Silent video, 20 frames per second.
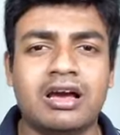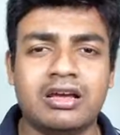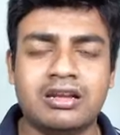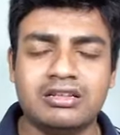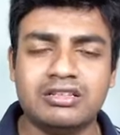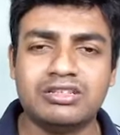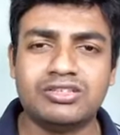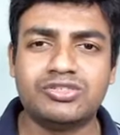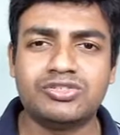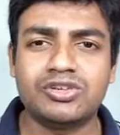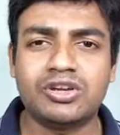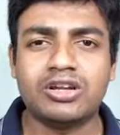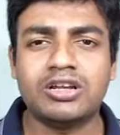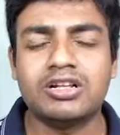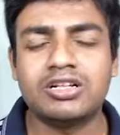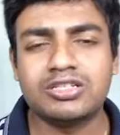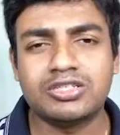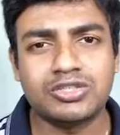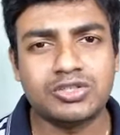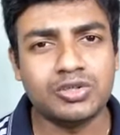the
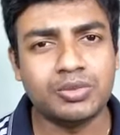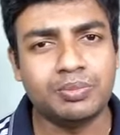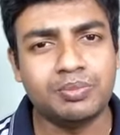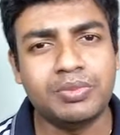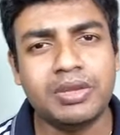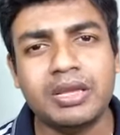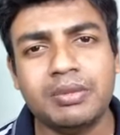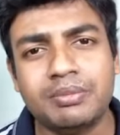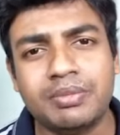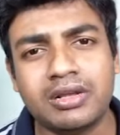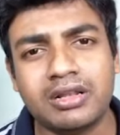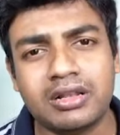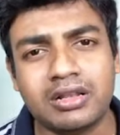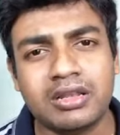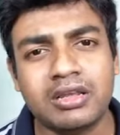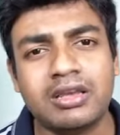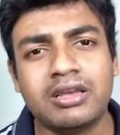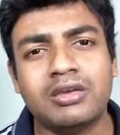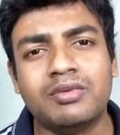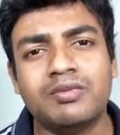struggles to people,
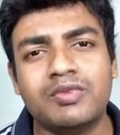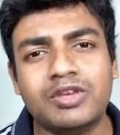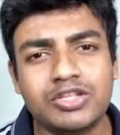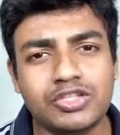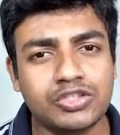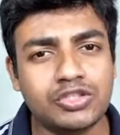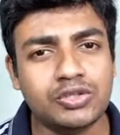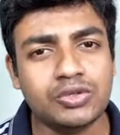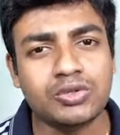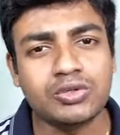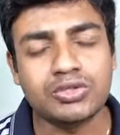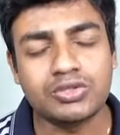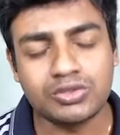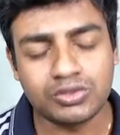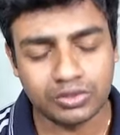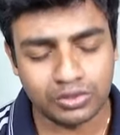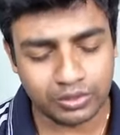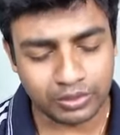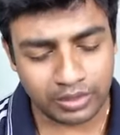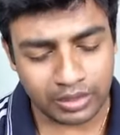we chose
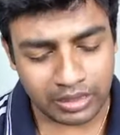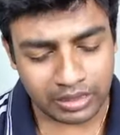to